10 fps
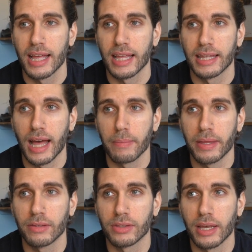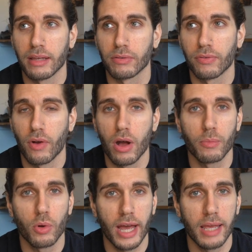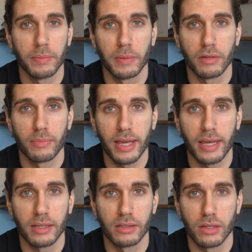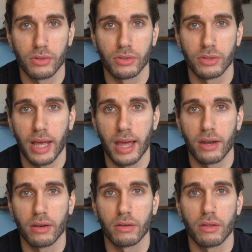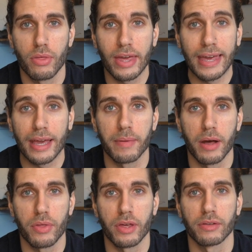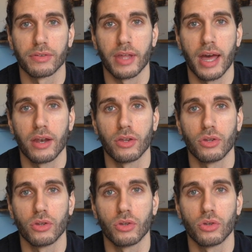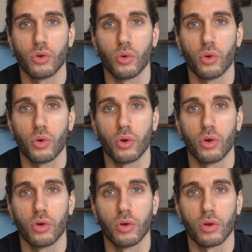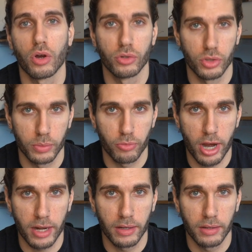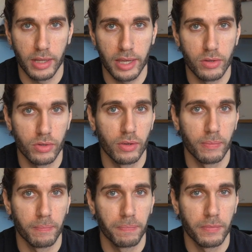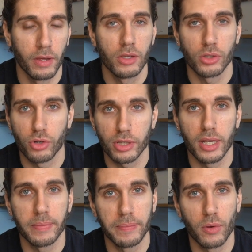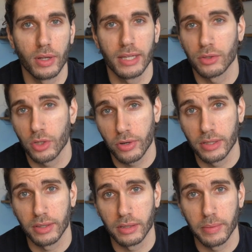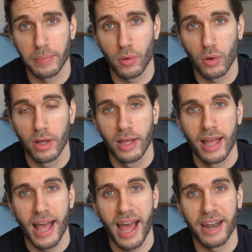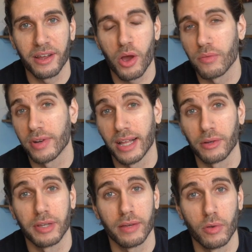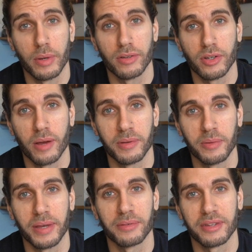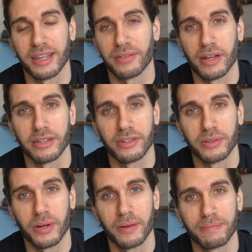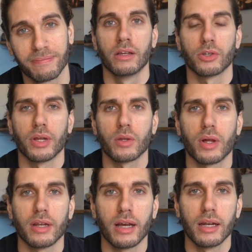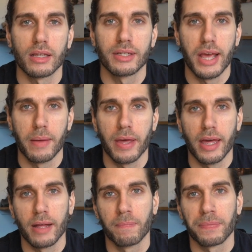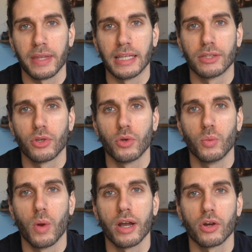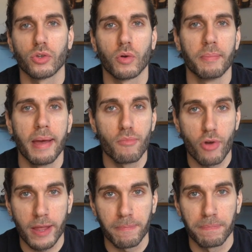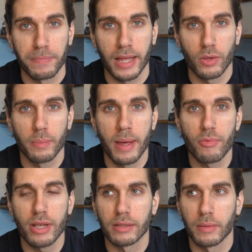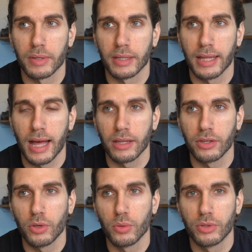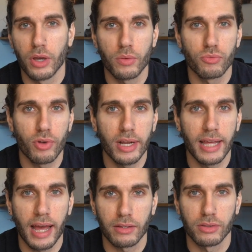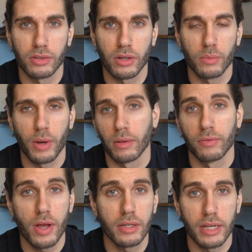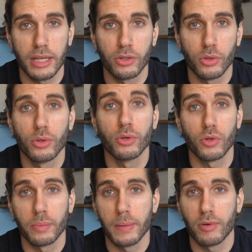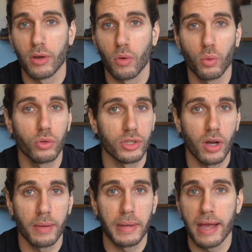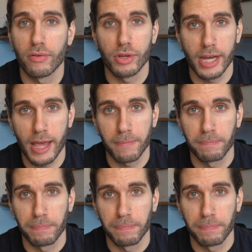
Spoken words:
That means it's far more capable of making decisions and thinking about things than your conscious brain is. So trust it a bit more, listen to your instincts a bit more, and hopefully that will save you a bit of time and you'll be able to think faster as well. So another tip here is to work on your memory. Now, your memory is something that you don't really exercise. Well, firstly, you use your memory all the time, every day,